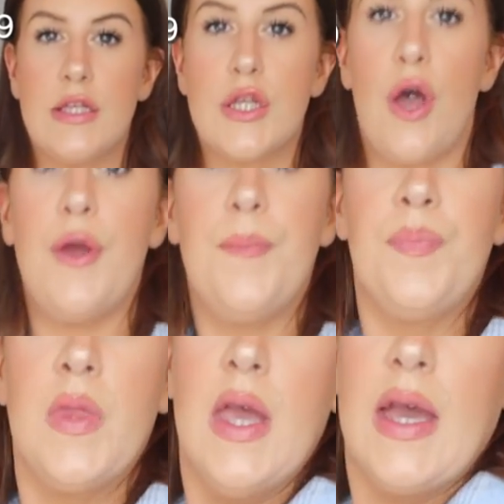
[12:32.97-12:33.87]
So
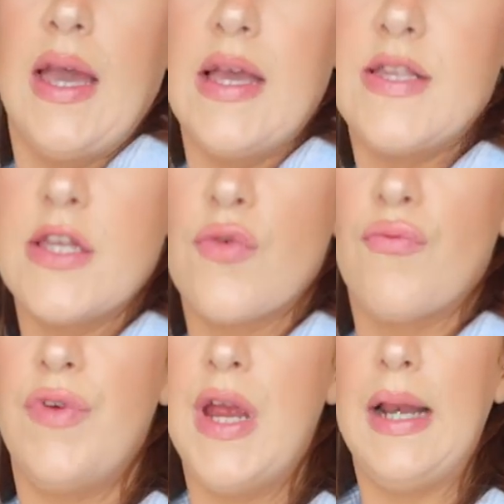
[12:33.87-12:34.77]
it's this
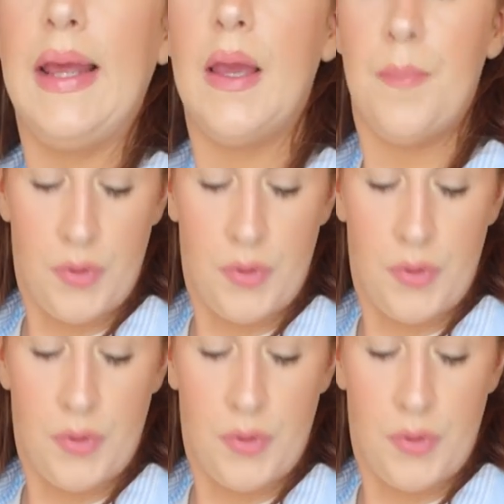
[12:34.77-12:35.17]
really